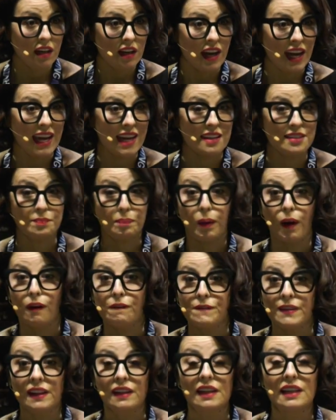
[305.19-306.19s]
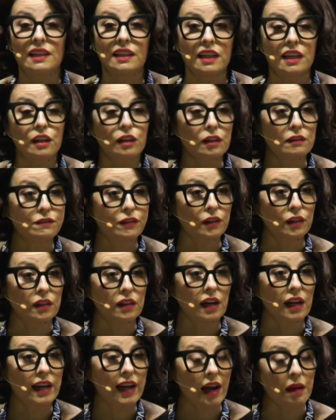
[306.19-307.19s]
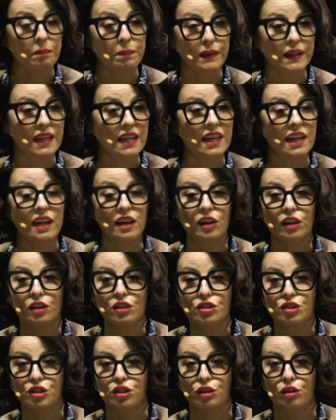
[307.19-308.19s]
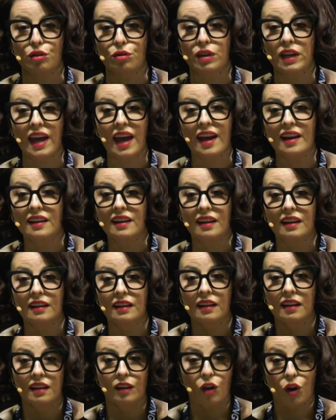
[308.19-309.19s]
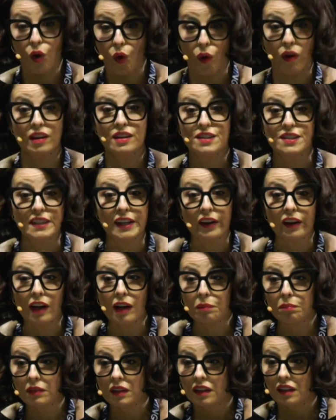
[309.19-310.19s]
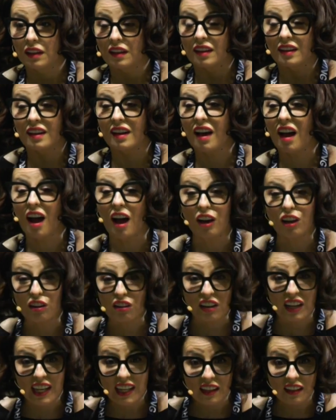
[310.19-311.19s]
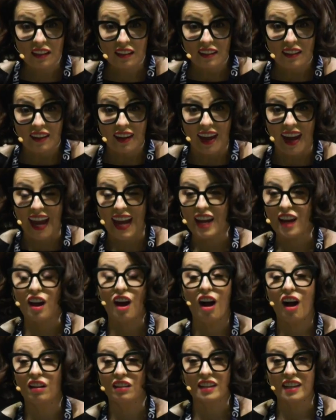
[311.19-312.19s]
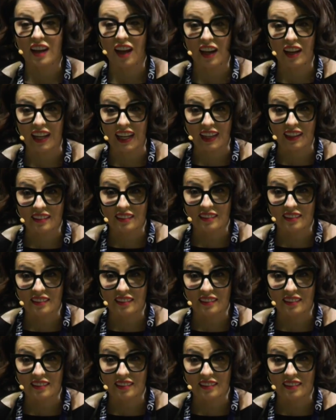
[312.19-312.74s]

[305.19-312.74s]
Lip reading: It is perfectly legal for a company here to get corn syrup, color it, and call it honey.